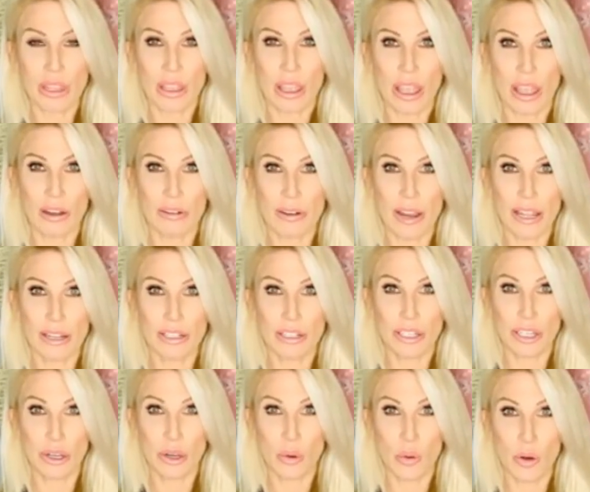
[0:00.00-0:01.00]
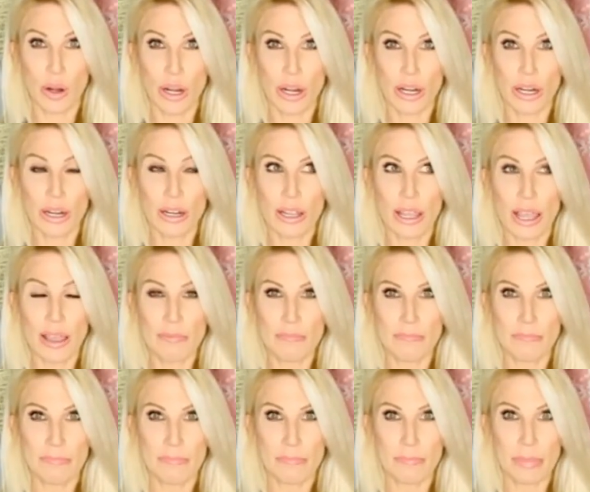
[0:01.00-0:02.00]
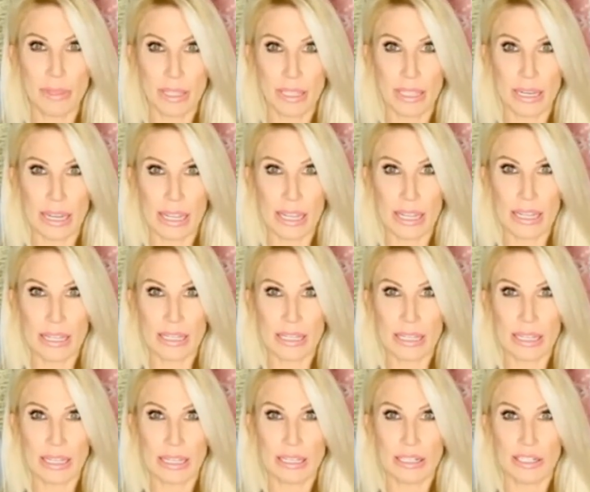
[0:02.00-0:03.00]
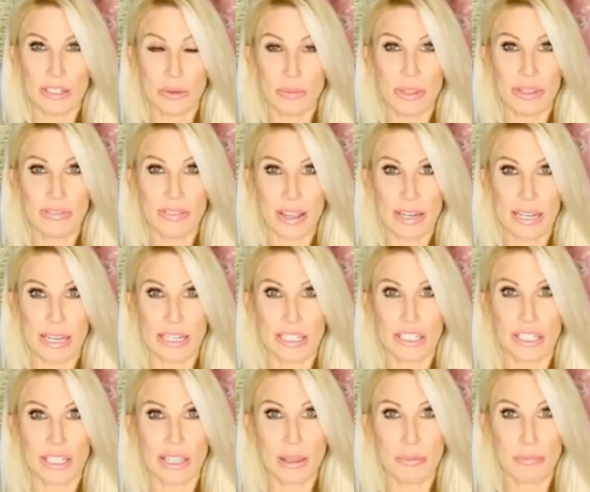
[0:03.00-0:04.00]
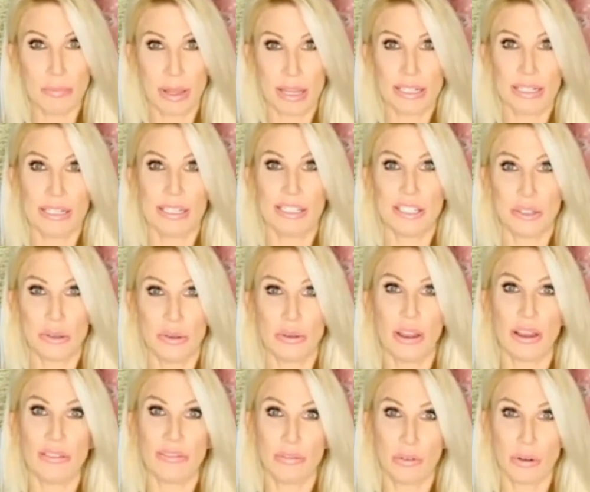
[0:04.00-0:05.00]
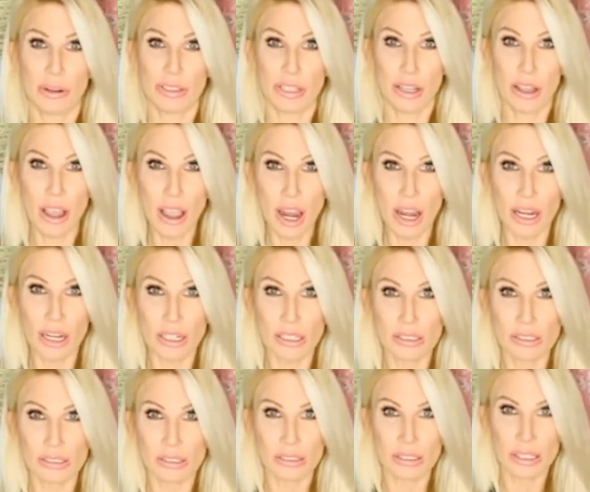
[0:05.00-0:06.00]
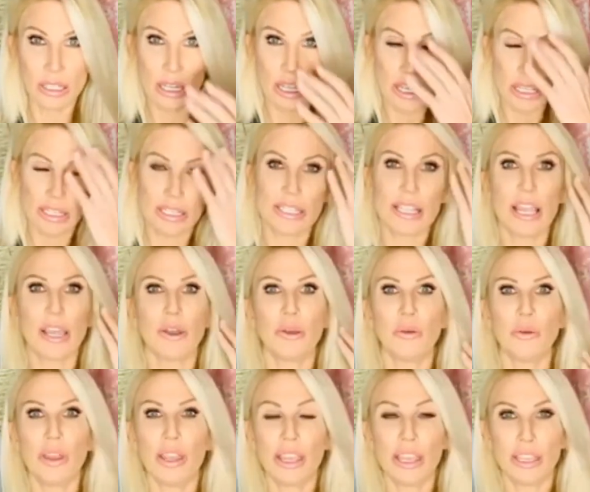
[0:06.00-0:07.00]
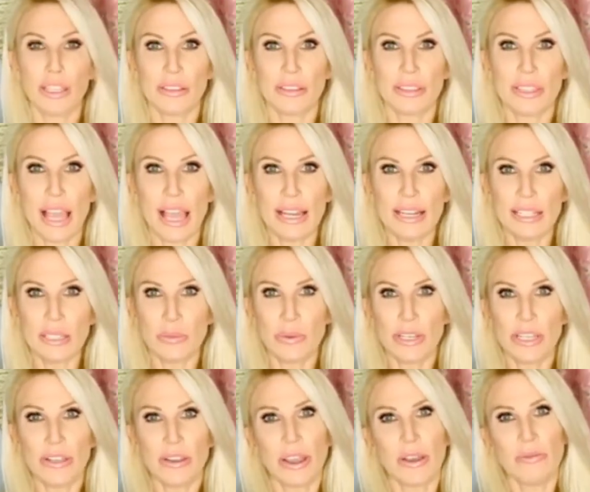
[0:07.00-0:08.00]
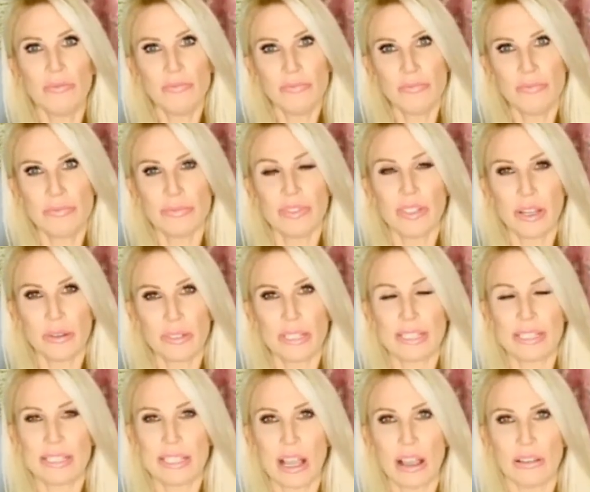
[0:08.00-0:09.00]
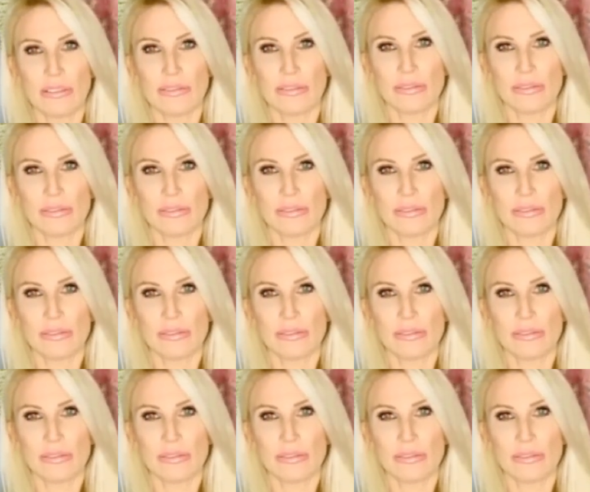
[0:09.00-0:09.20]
around your ability to be financially abundant to afford the car. So that is when you go, note to self.